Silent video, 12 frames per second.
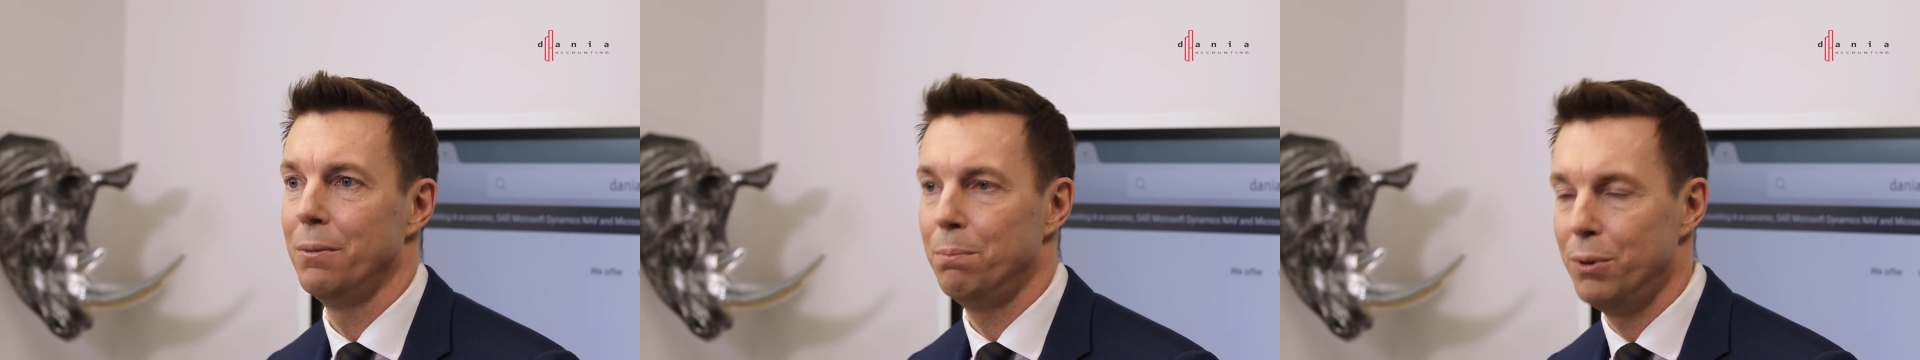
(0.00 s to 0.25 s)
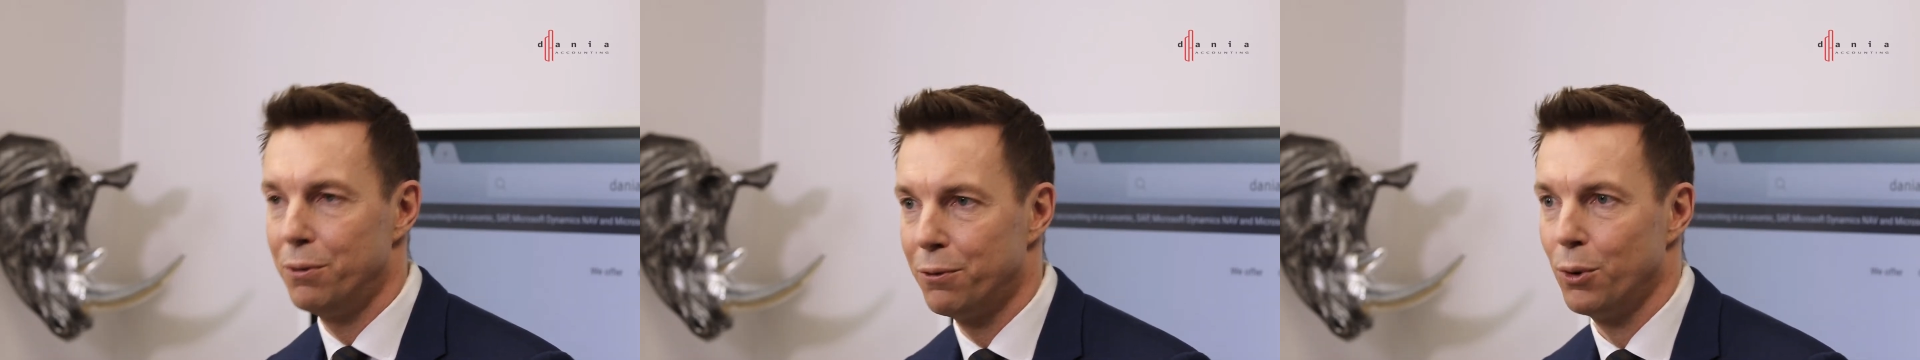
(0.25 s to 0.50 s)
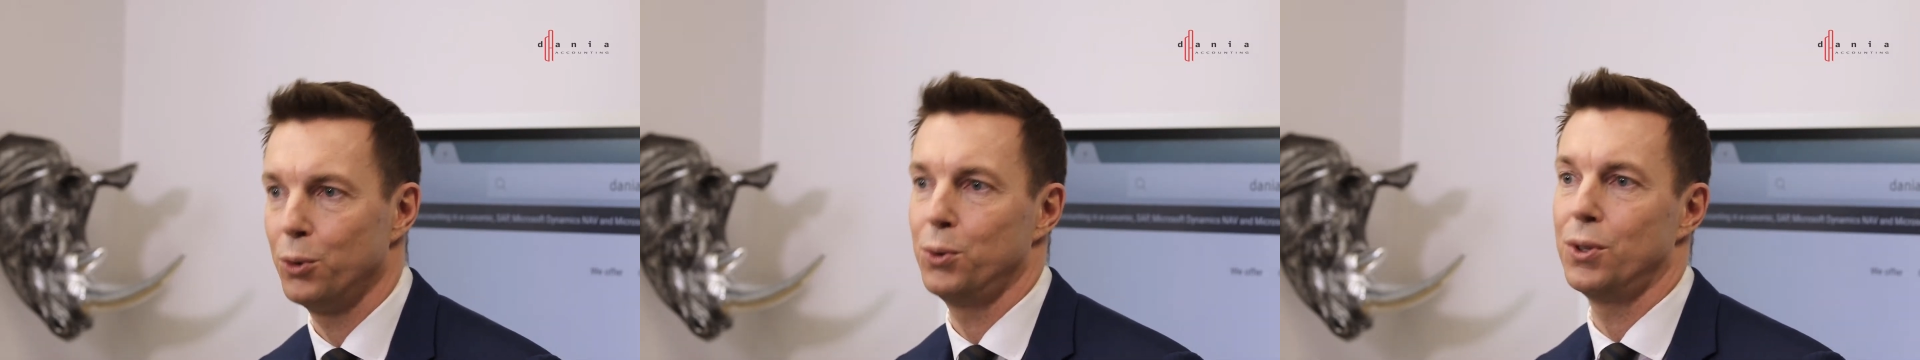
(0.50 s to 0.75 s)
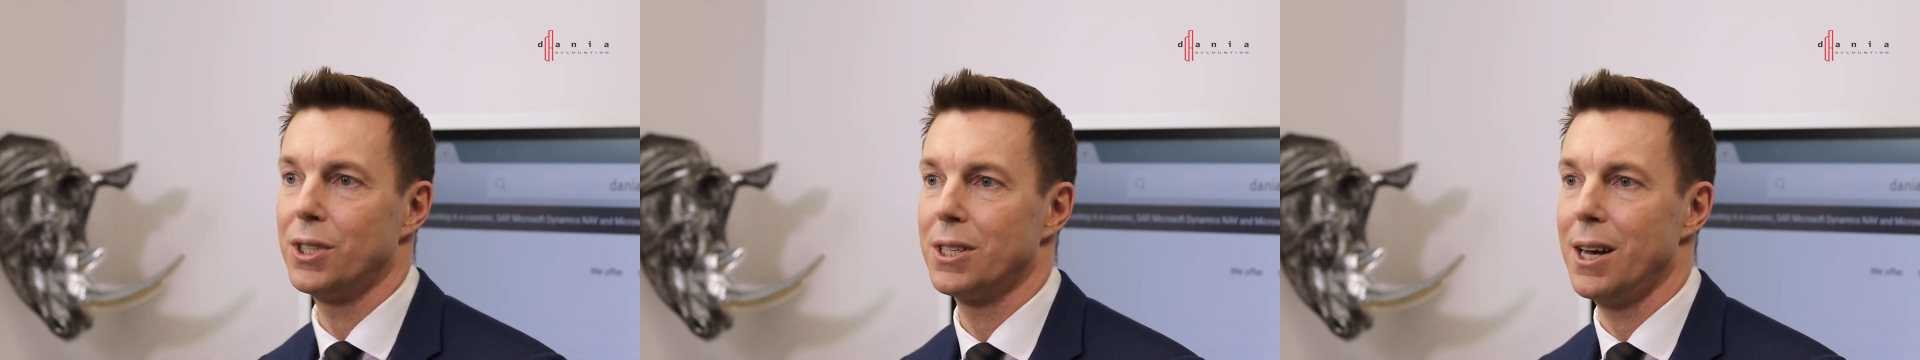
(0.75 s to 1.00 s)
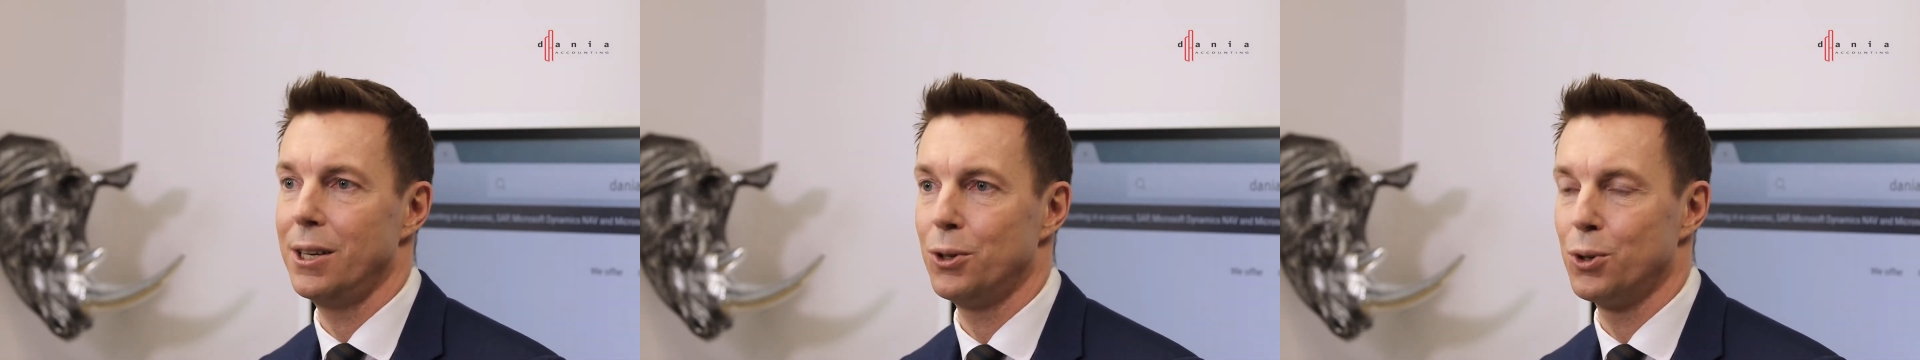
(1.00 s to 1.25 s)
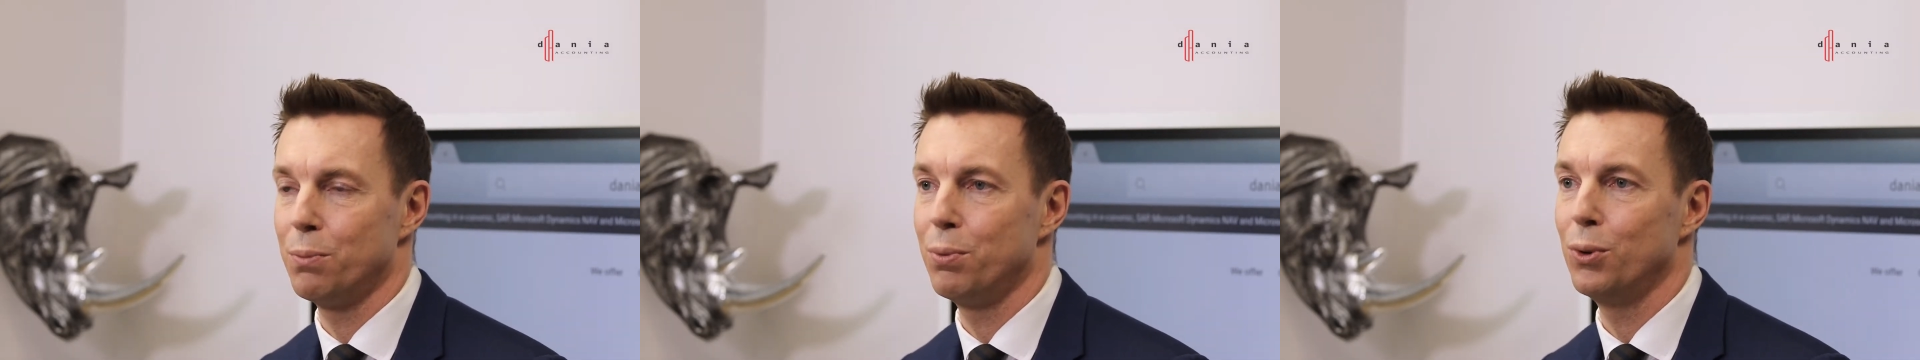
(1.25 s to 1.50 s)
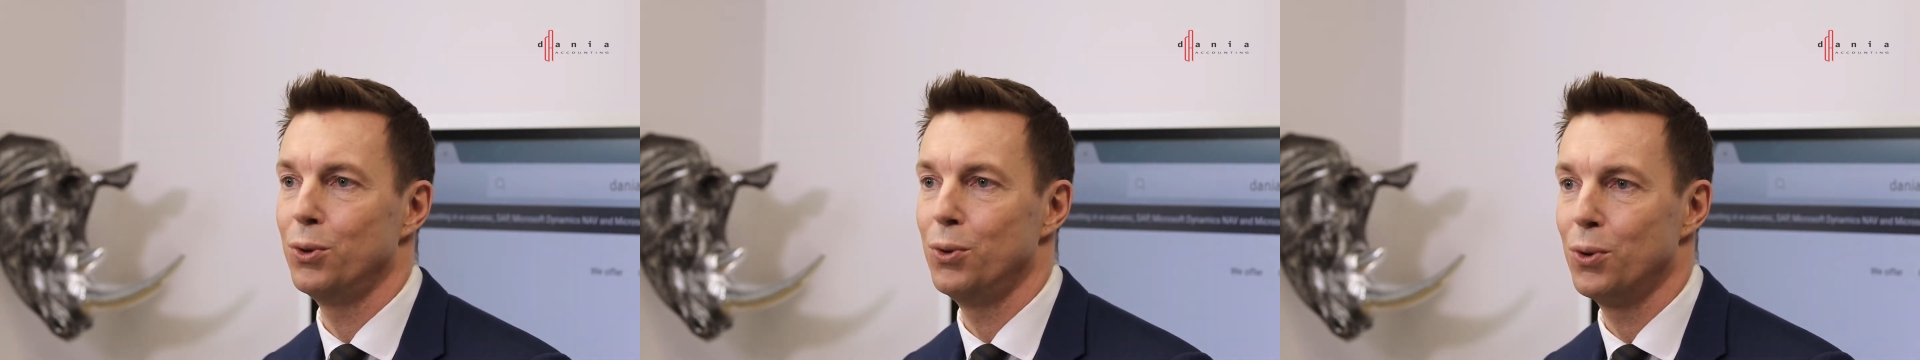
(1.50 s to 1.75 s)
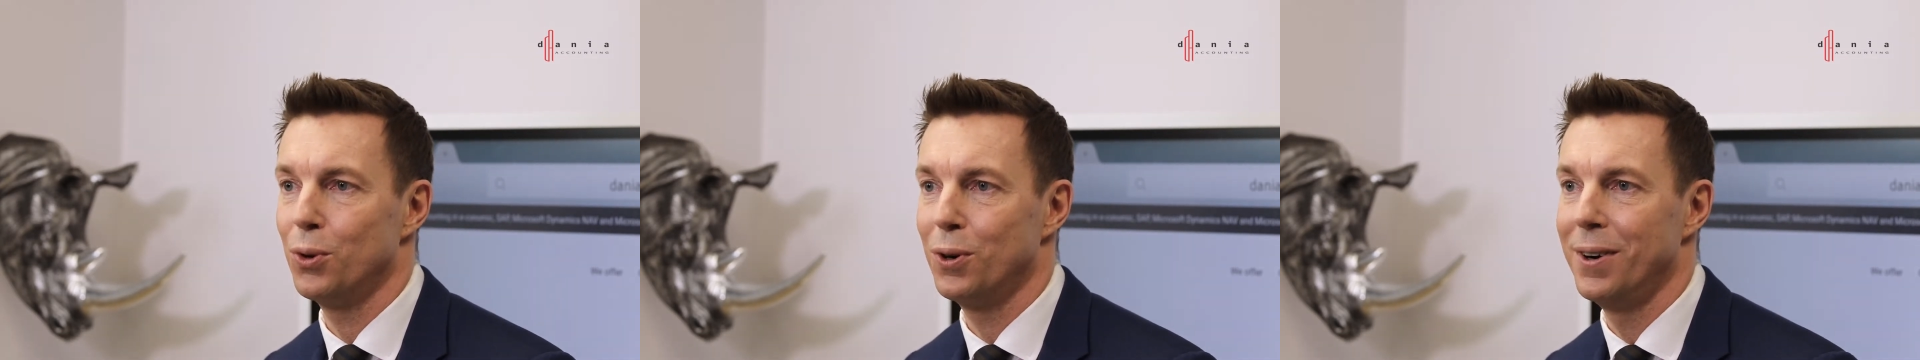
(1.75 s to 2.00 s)
before you decide to put
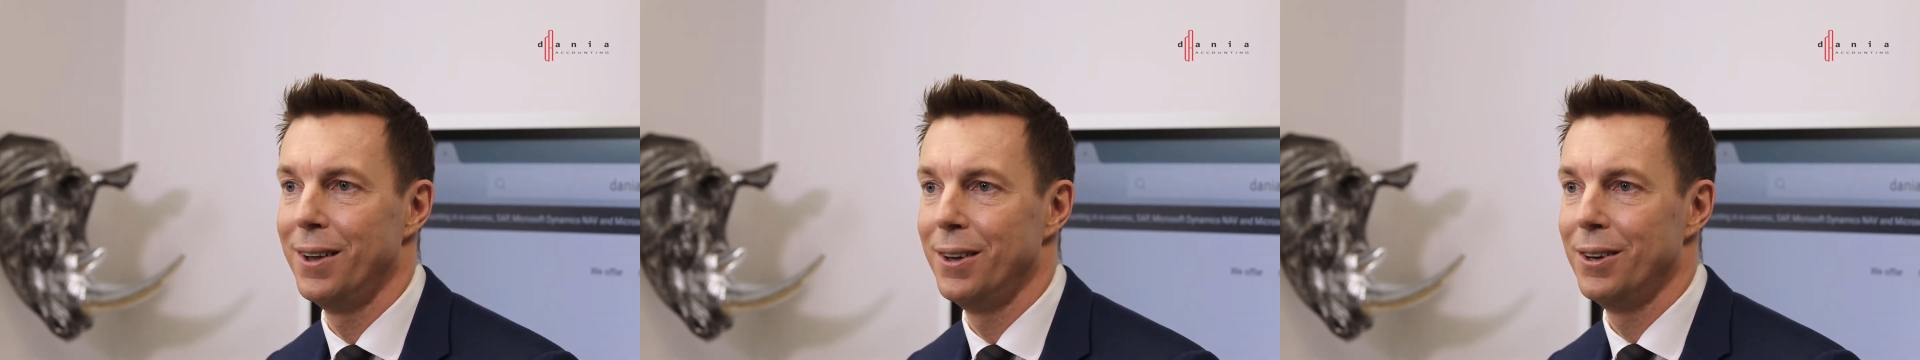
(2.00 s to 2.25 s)
your